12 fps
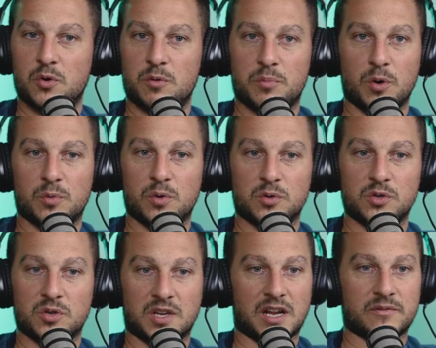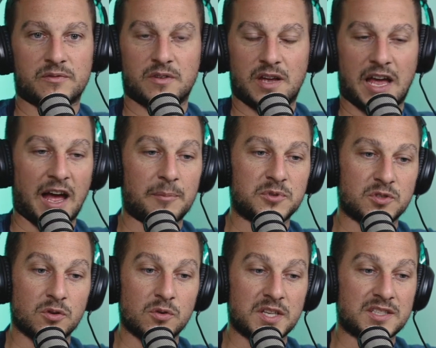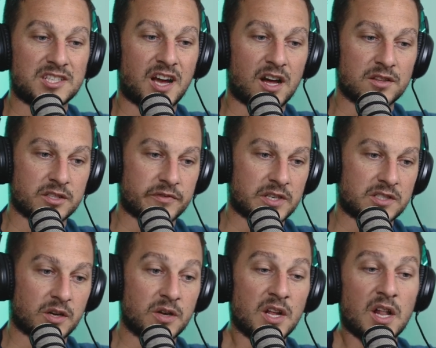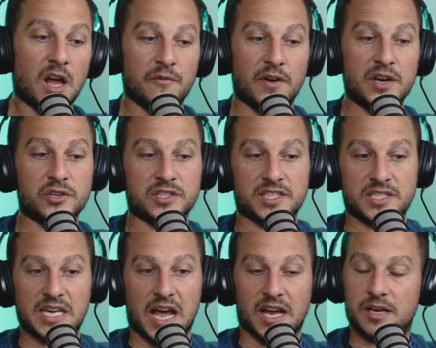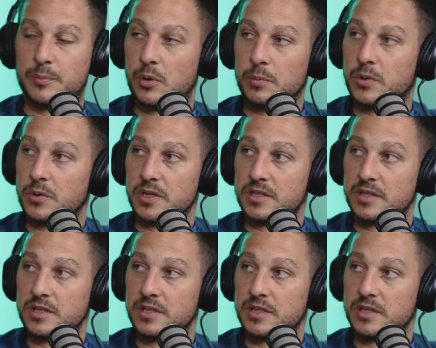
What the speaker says: popcorn, you can have absolutely tons of it. So a very good snack, popcorn